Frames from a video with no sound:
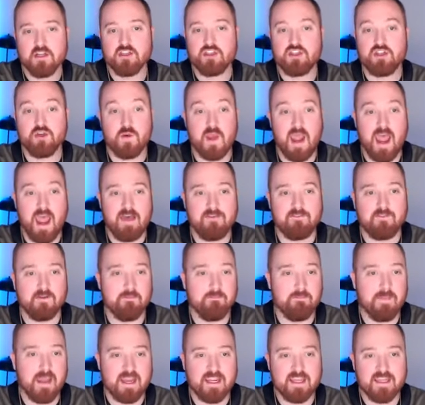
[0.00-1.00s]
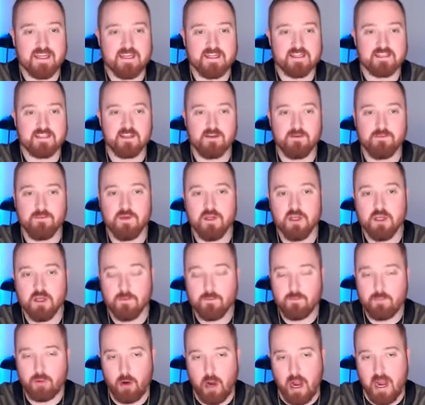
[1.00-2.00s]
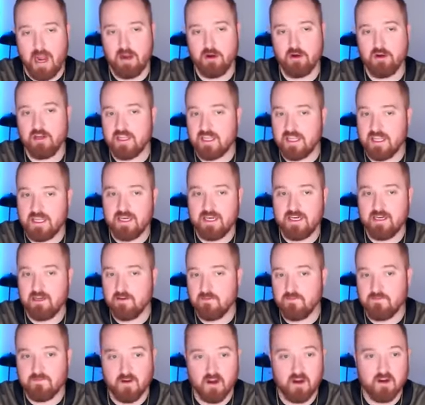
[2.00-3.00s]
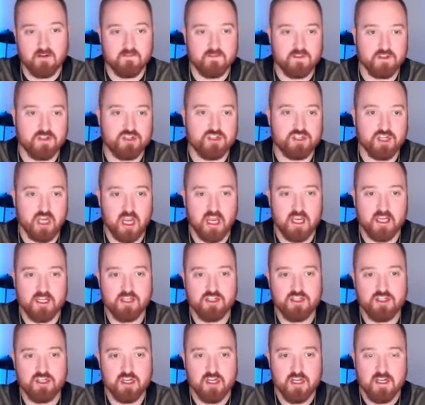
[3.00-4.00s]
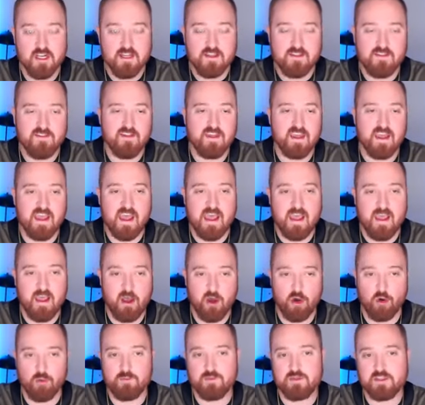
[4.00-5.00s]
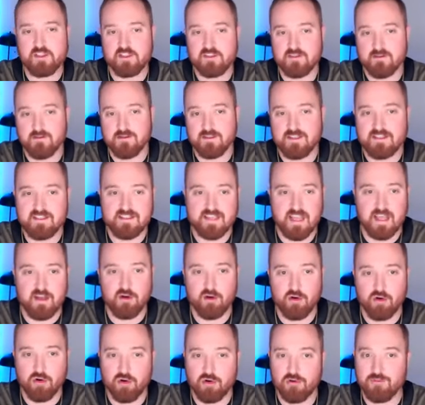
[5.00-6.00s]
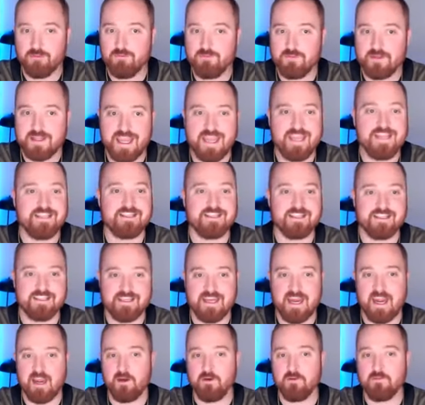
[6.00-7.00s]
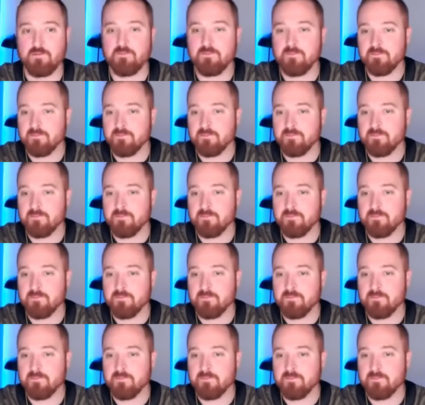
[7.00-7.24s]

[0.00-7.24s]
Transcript: to have a mechanism prior to getting in front of the judge that helps settle cases down.